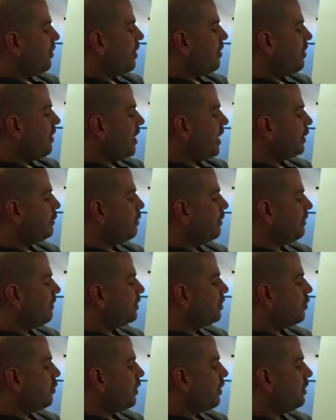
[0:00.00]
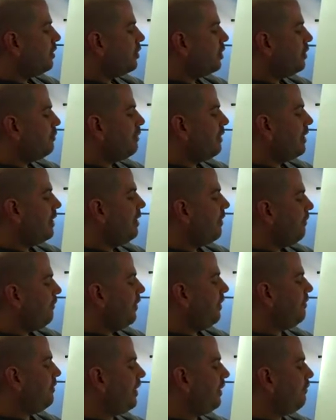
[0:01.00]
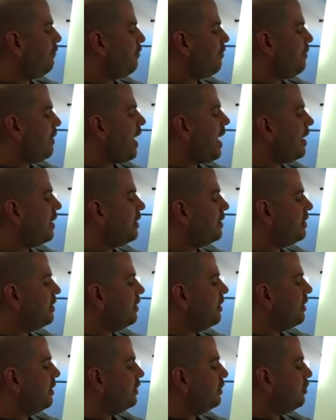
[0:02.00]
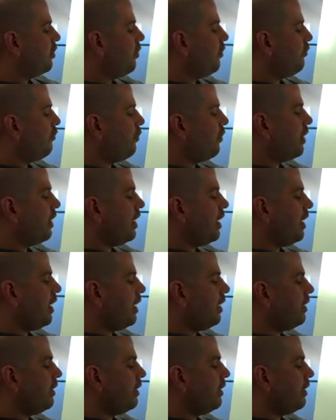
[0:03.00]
then the next perfect square should be 15 from that. So 49